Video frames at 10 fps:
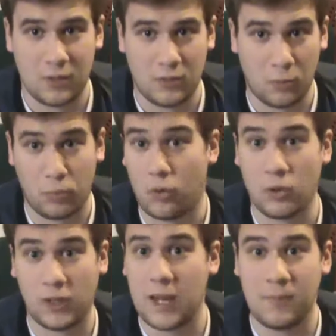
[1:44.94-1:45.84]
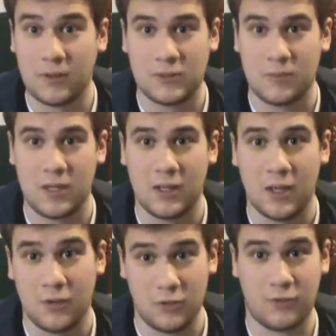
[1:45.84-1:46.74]
you know, proclaiming to be
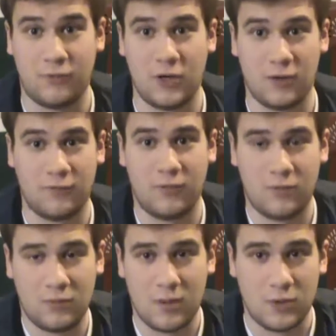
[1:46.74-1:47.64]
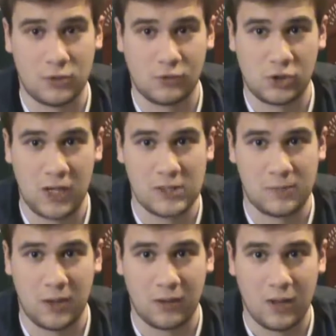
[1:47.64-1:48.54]
the definitive image of
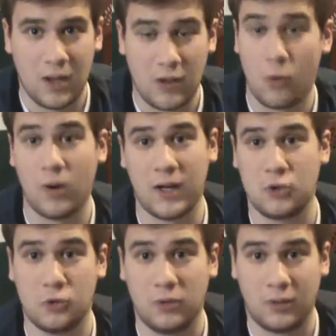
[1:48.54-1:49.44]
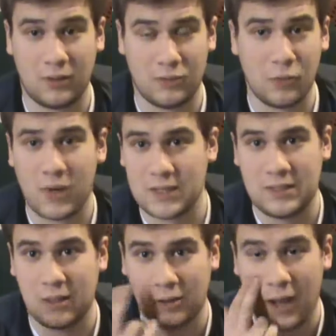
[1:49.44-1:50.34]
Shakespeare. And the one I
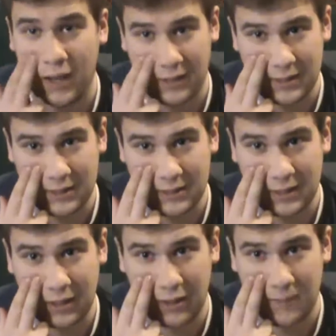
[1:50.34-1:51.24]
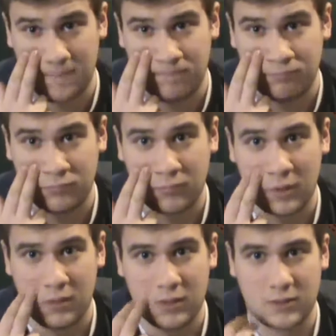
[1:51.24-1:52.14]
see a lot is
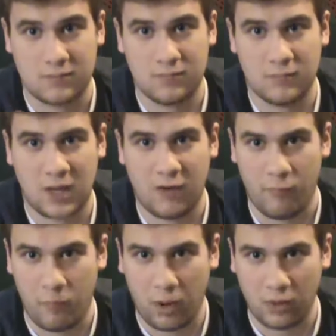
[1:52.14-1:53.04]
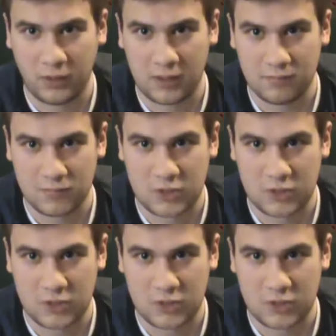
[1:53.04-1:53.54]
this kind of balding,